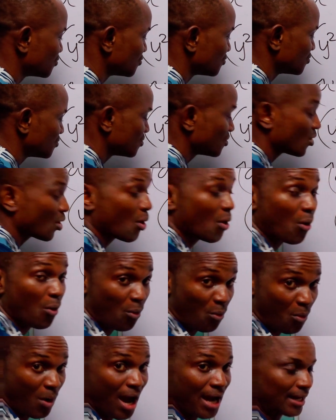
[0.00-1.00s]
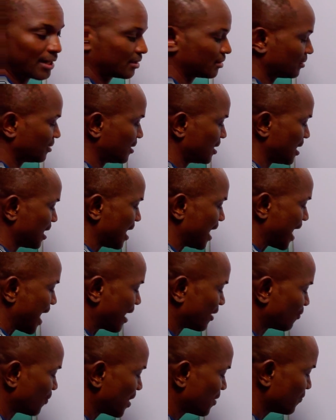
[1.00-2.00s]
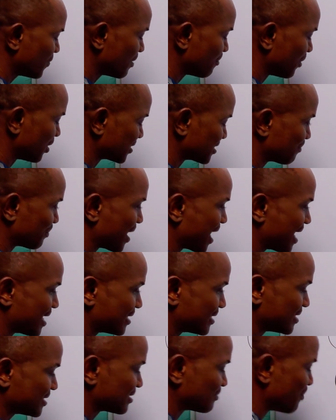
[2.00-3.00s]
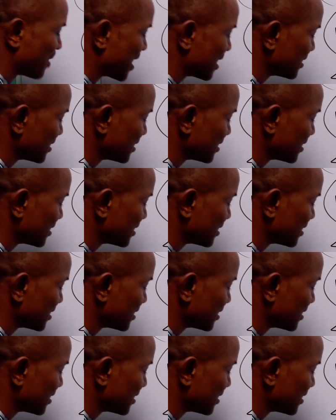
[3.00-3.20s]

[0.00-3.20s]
2y. And when we multiply this